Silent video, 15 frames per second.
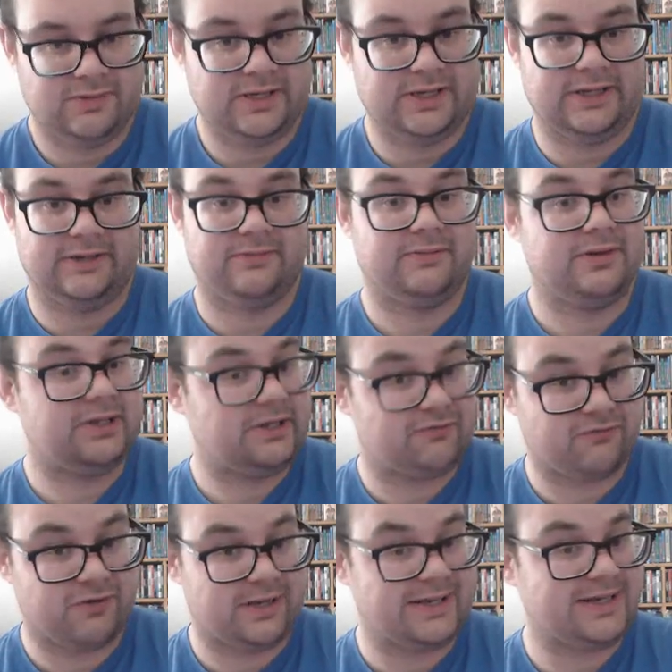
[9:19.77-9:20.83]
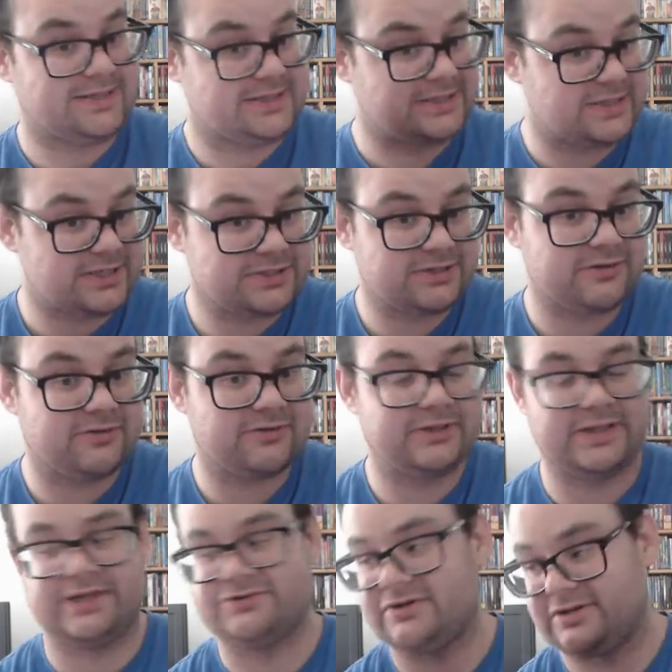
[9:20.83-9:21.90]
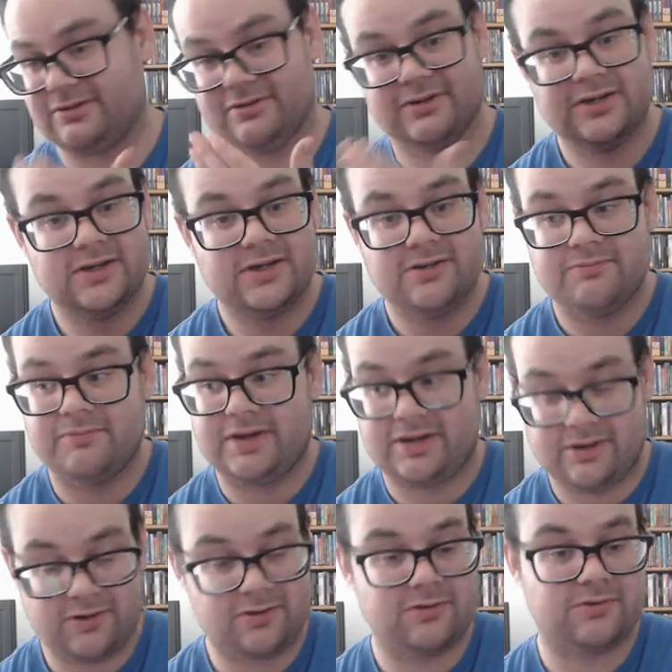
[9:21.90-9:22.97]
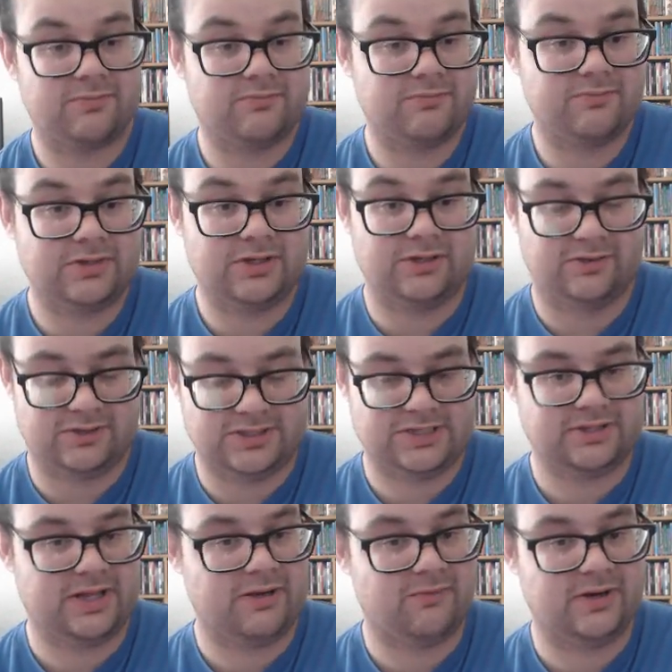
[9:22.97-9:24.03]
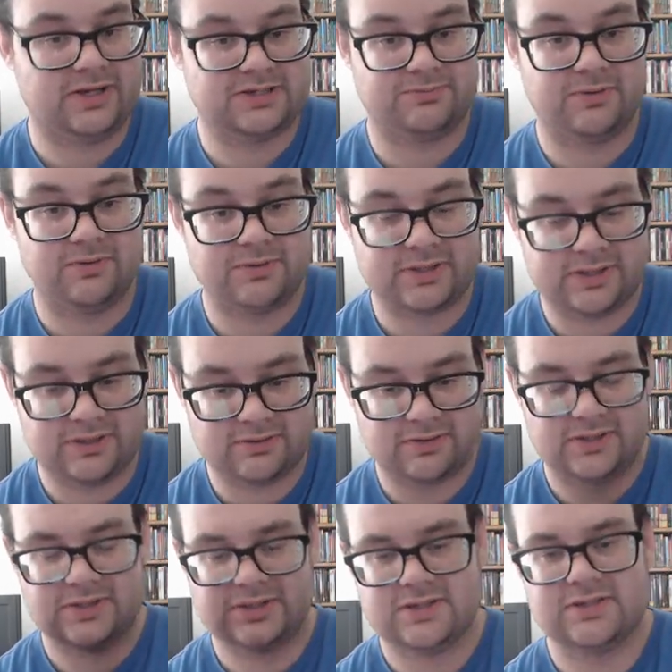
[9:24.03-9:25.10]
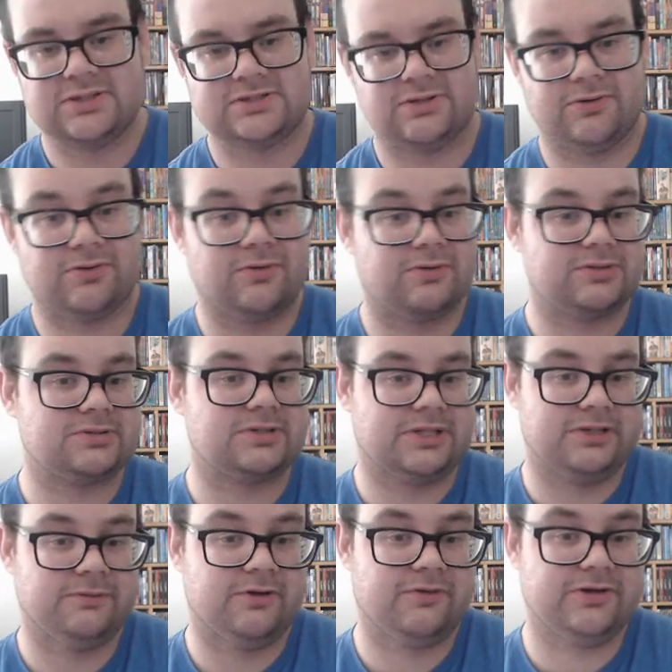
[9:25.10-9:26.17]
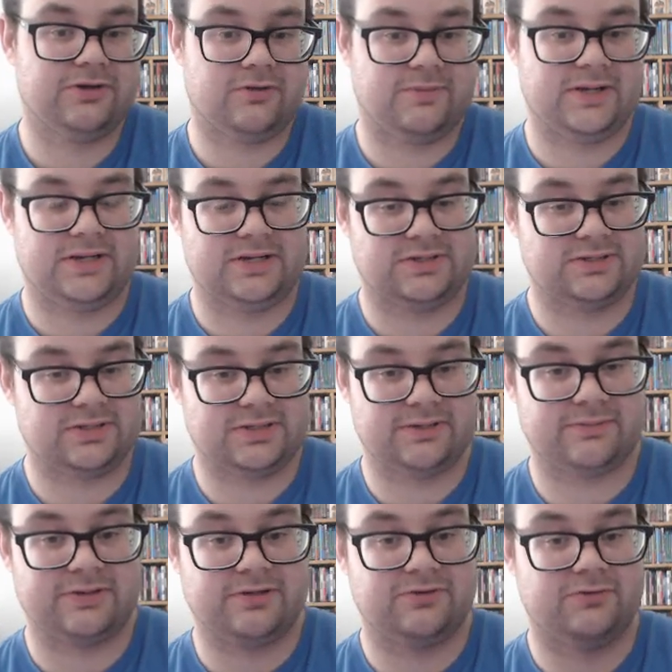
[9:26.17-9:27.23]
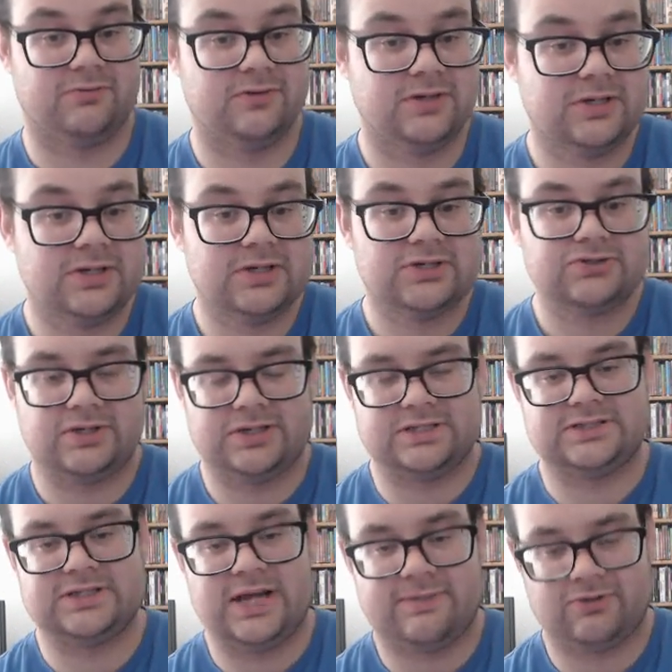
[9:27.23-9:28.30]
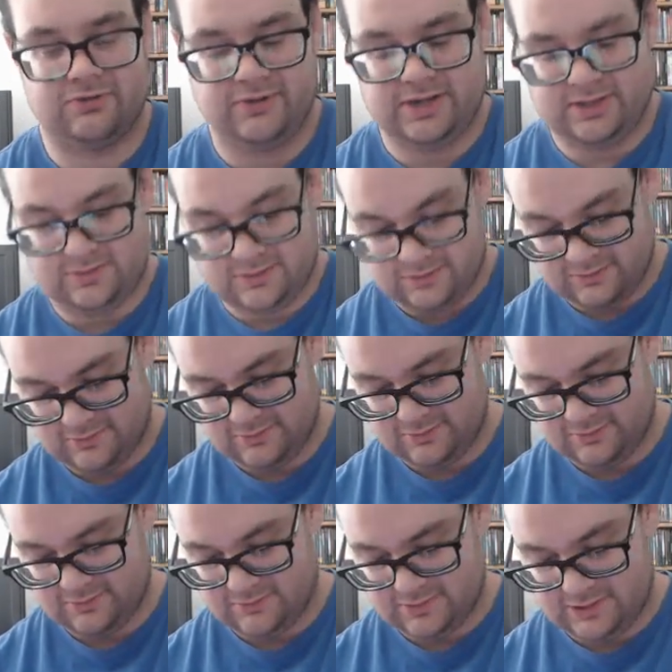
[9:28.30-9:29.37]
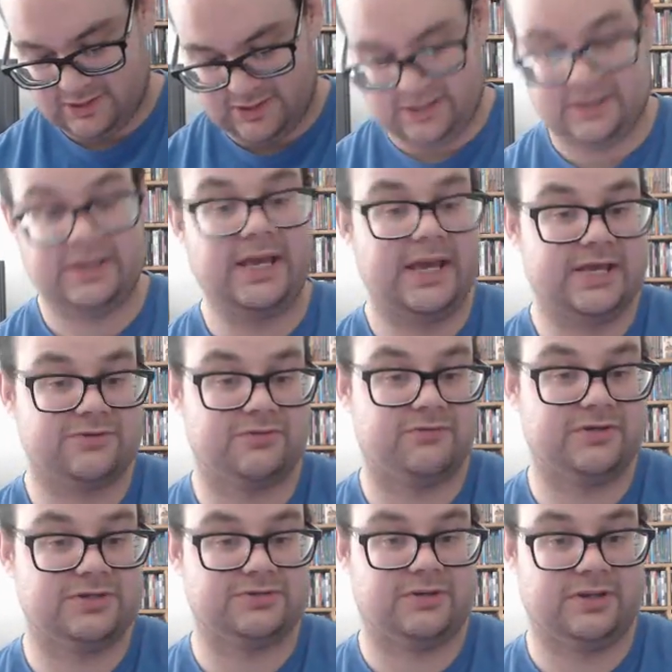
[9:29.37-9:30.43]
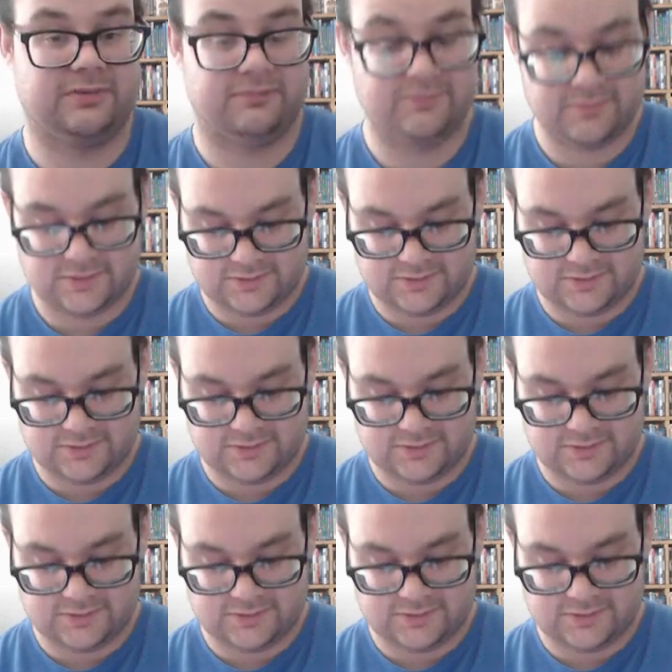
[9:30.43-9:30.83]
and his friend has a sister, and they try to make her, because they want his building. So of course in the movie Darkman is attempting to try and stop Durant and get his revenge on him.